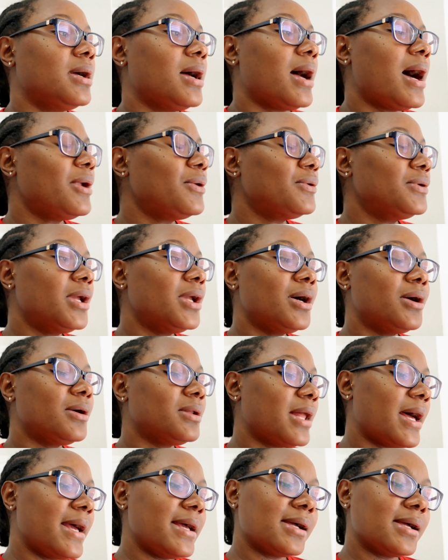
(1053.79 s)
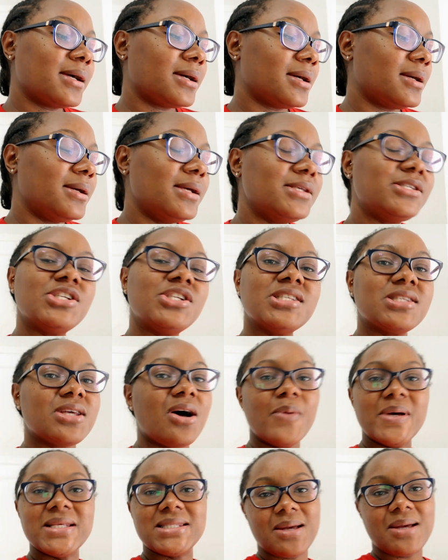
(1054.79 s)
I don't know, like it's just
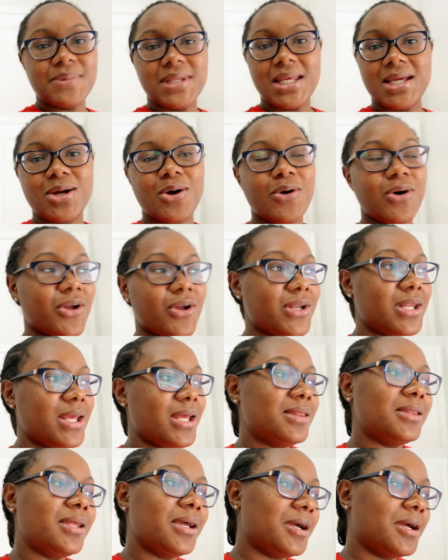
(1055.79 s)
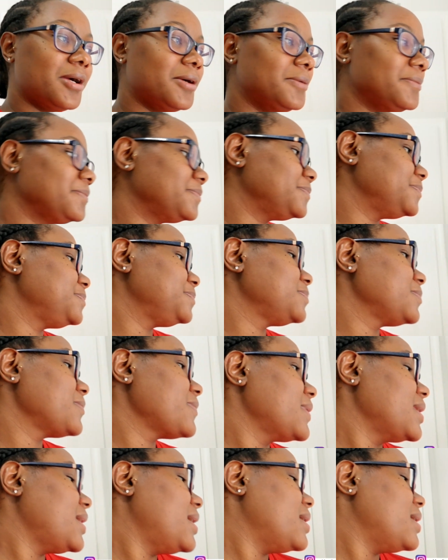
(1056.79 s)
always something going on in there.
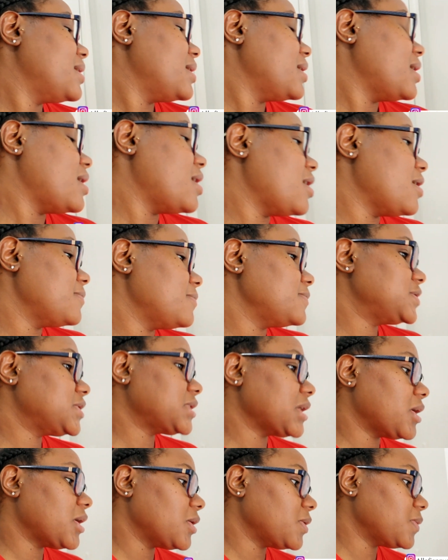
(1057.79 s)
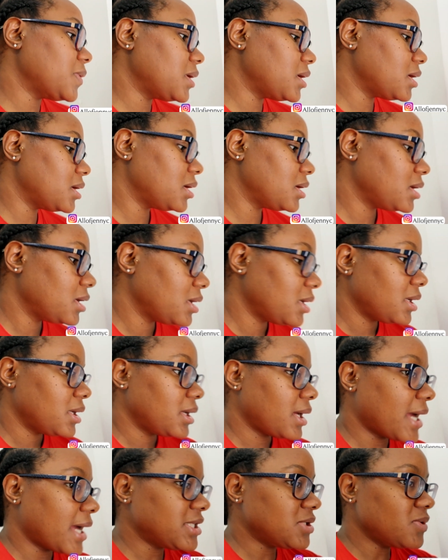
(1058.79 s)
So
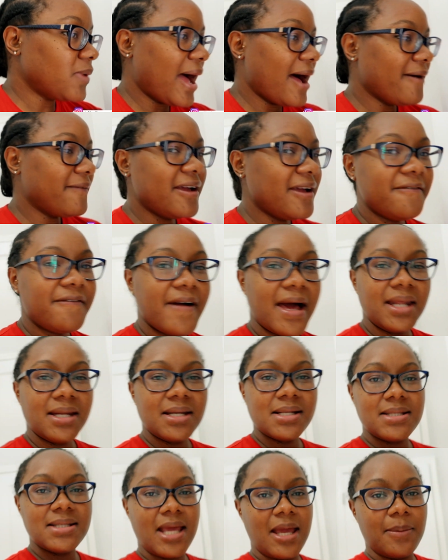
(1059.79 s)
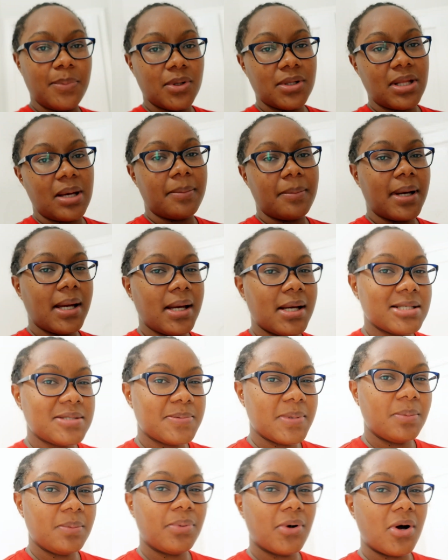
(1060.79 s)
I do have a vanity table that my
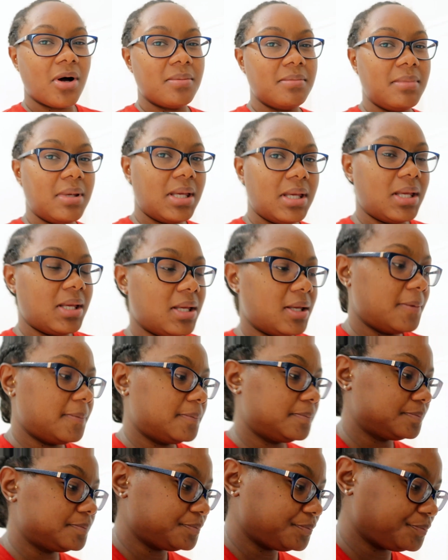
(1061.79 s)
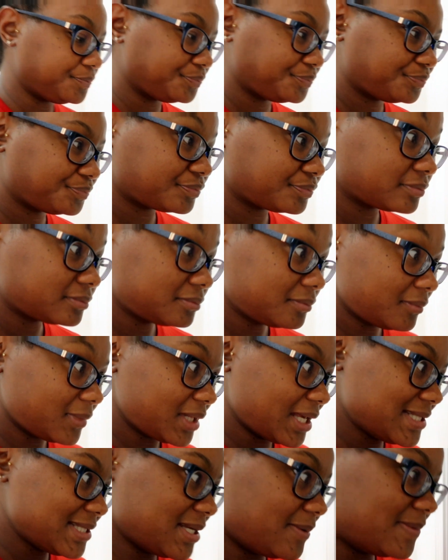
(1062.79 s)
husband bought me
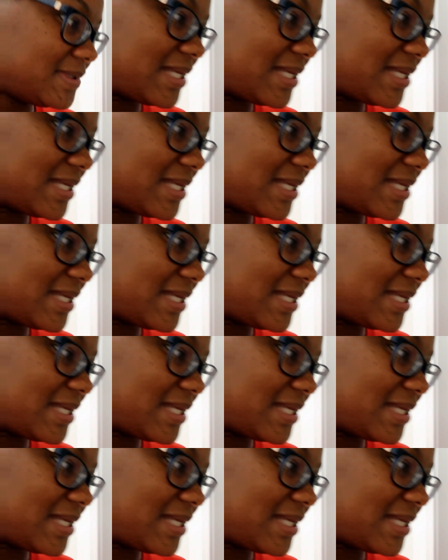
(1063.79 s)
some